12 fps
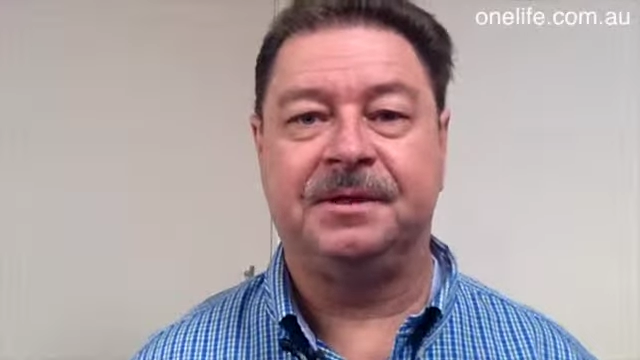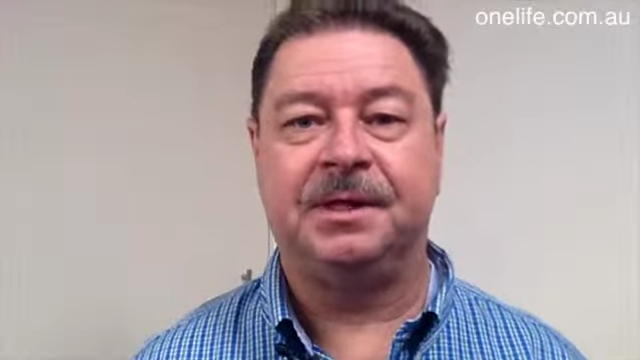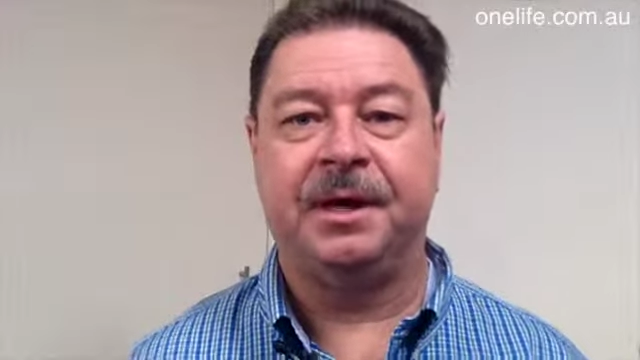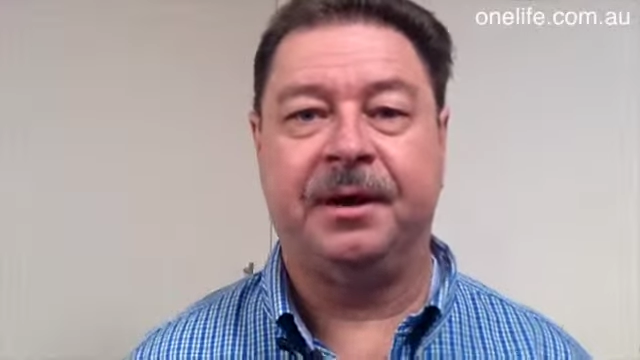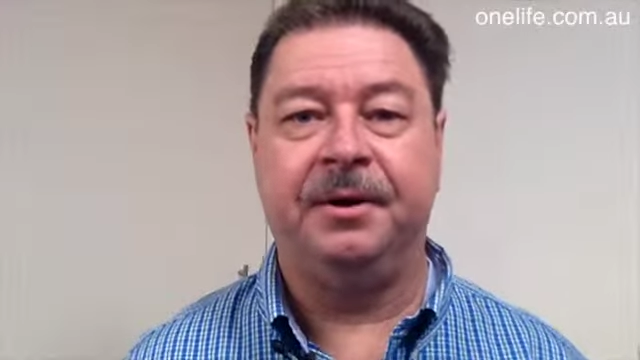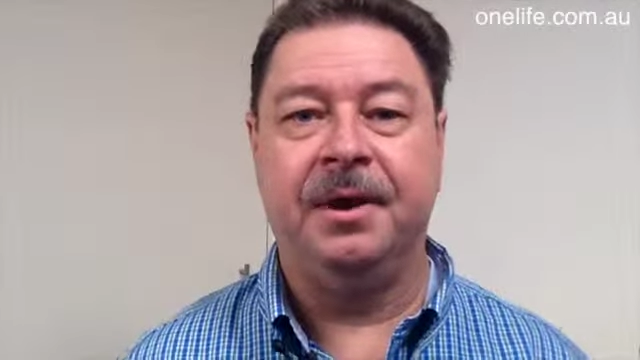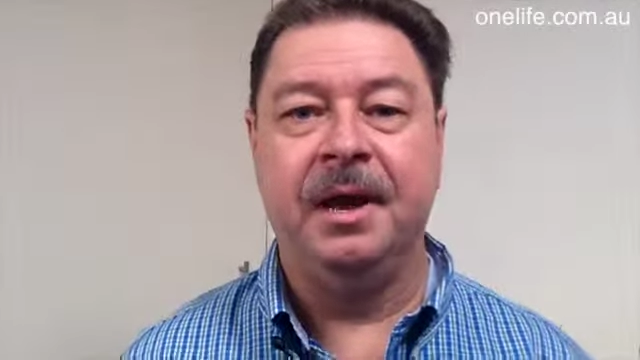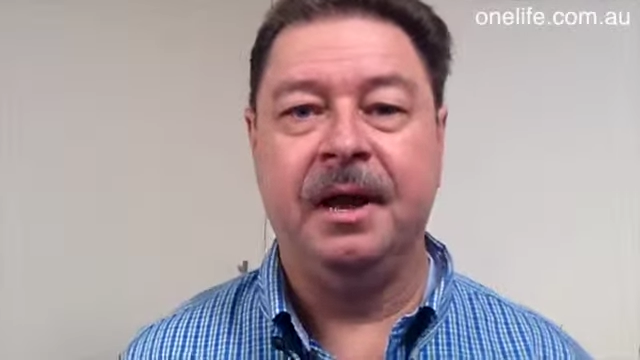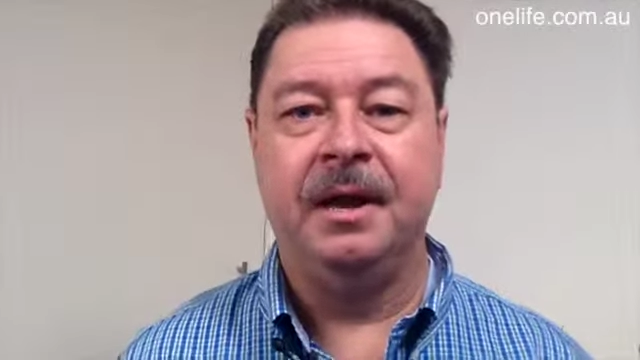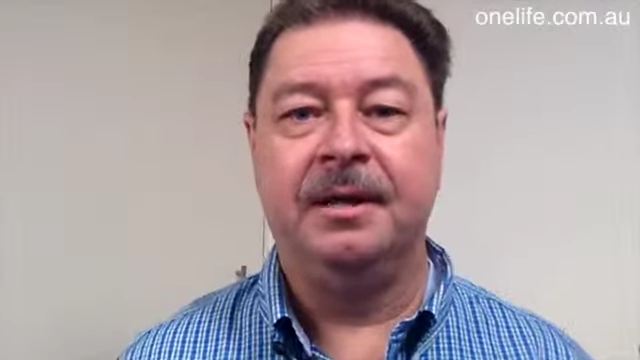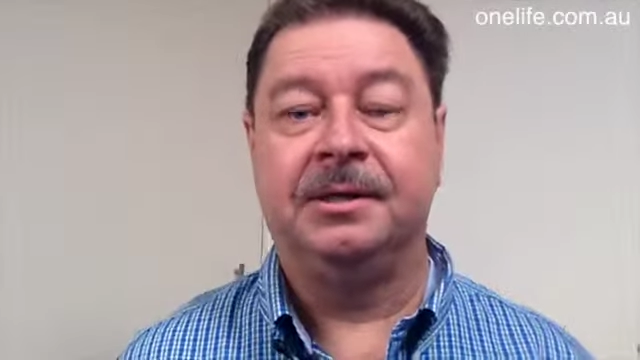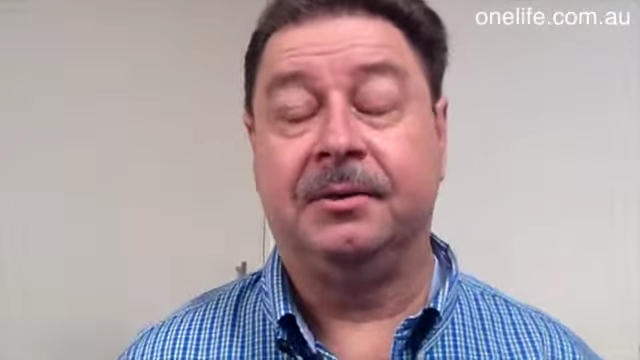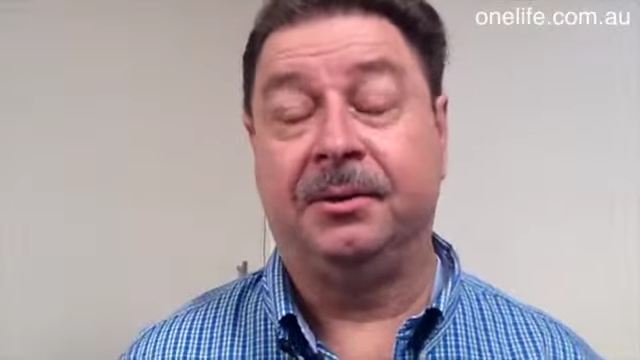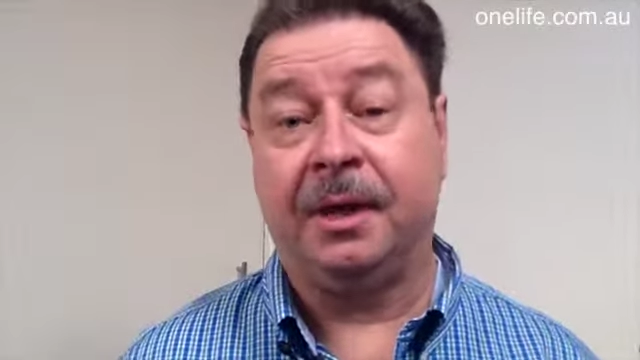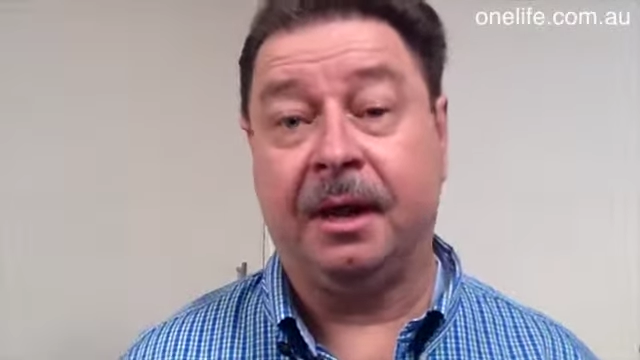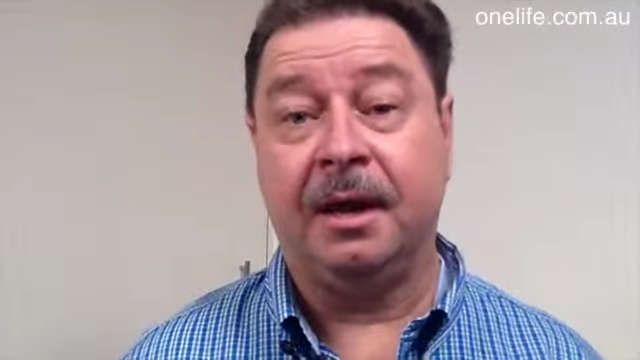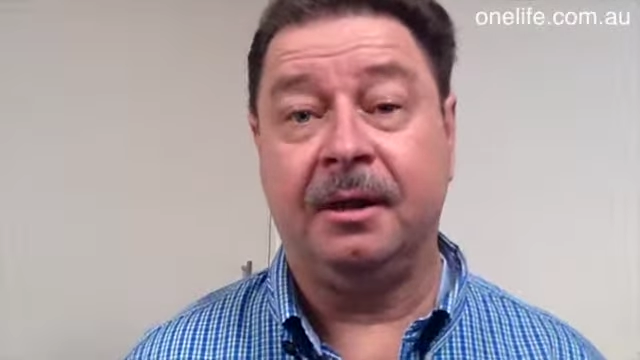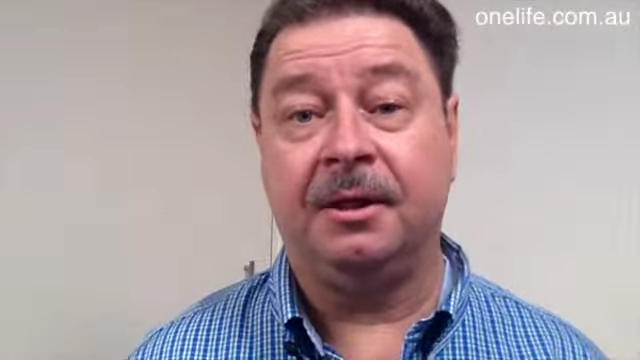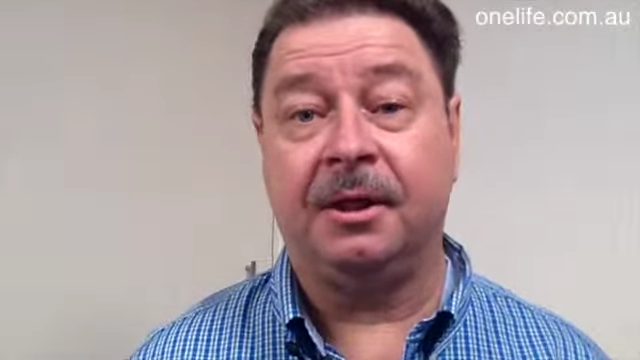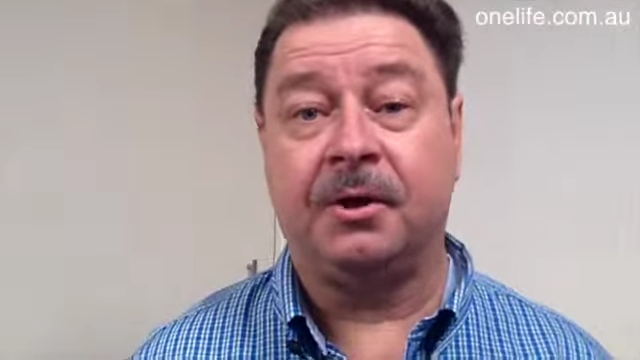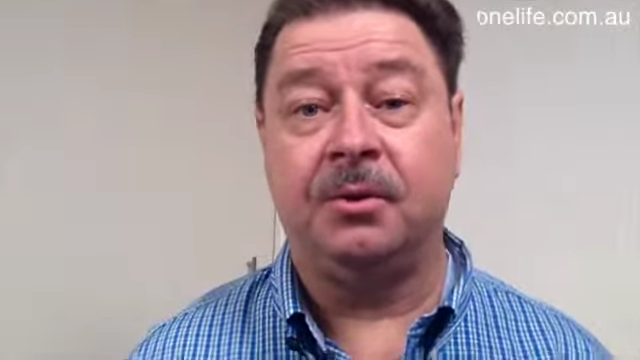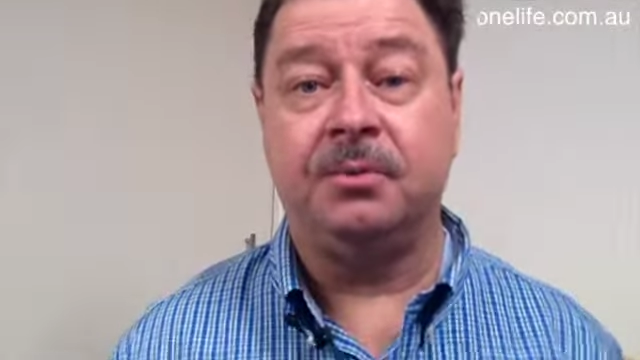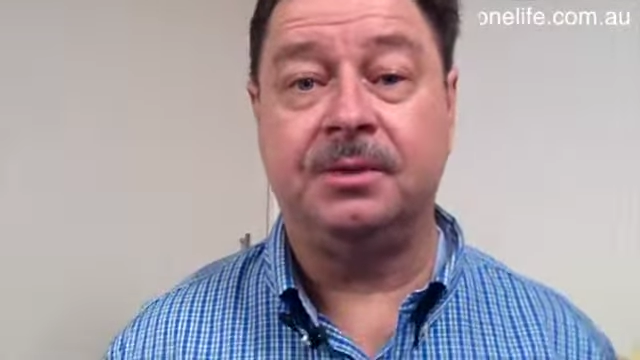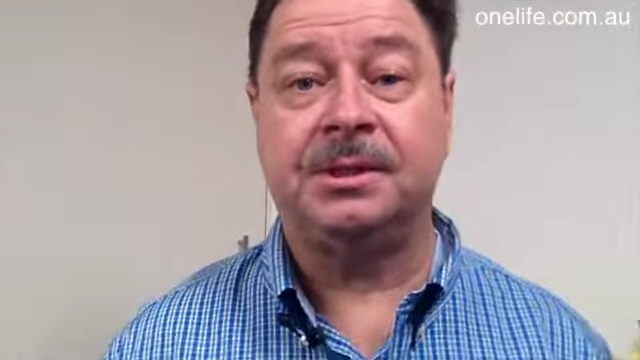So at the end of the
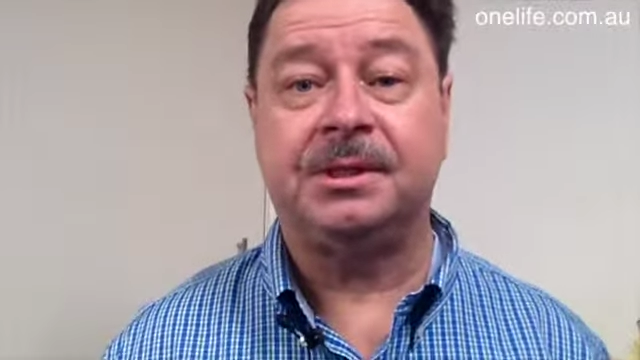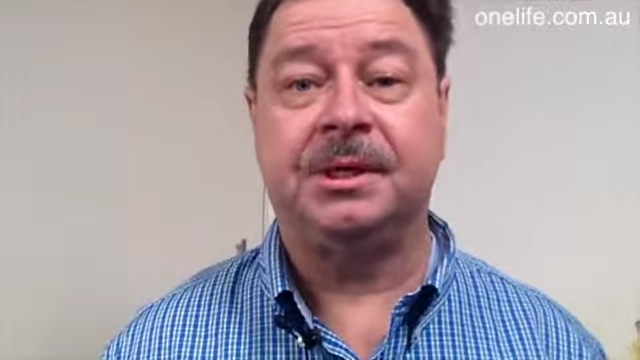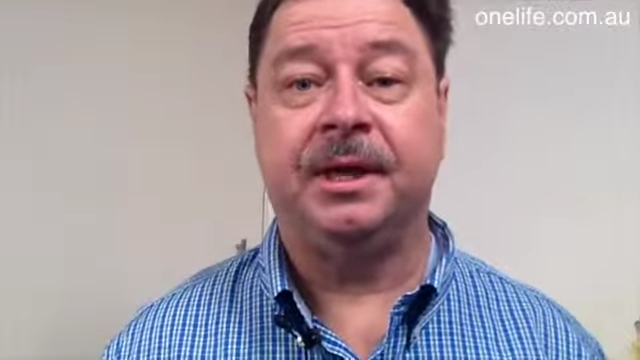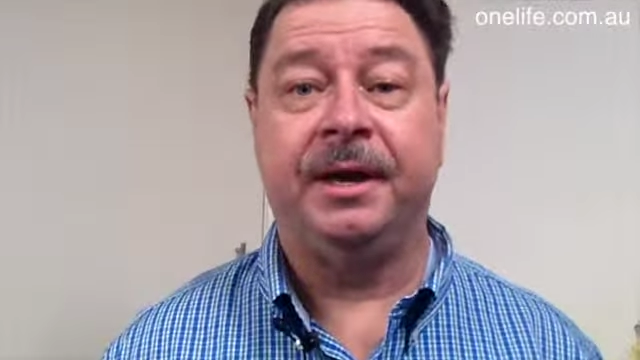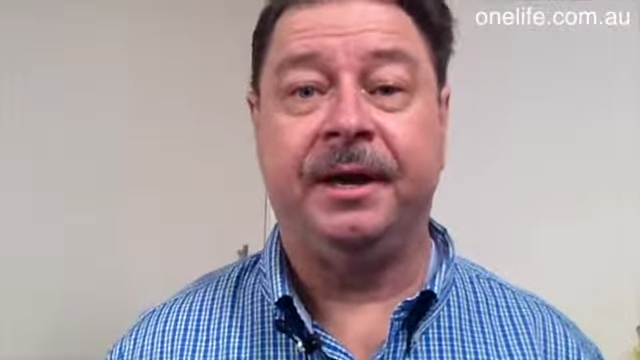course,